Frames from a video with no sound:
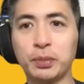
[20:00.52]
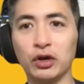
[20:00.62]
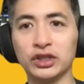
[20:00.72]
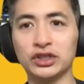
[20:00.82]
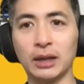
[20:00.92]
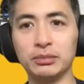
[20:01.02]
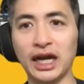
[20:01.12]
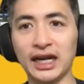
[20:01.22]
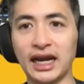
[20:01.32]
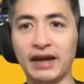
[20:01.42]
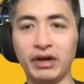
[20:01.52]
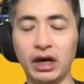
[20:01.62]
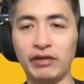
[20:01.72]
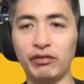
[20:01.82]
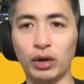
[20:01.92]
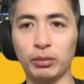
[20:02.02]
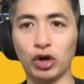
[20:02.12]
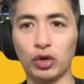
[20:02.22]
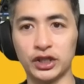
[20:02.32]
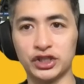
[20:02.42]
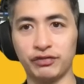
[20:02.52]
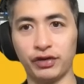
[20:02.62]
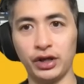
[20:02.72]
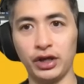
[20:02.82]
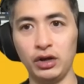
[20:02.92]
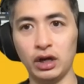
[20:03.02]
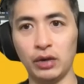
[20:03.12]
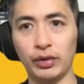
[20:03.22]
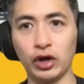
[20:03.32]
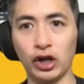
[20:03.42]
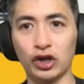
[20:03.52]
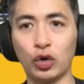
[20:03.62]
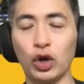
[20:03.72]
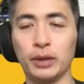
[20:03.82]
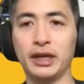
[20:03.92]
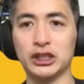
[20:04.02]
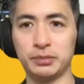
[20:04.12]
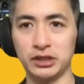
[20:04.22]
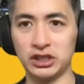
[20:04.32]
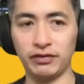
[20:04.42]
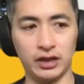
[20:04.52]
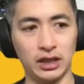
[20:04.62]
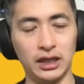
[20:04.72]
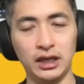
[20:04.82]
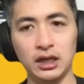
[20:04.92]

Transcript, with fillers: pulling this up, Jack, I have a, I have one more question for you uh, regarding Coinbase specifically.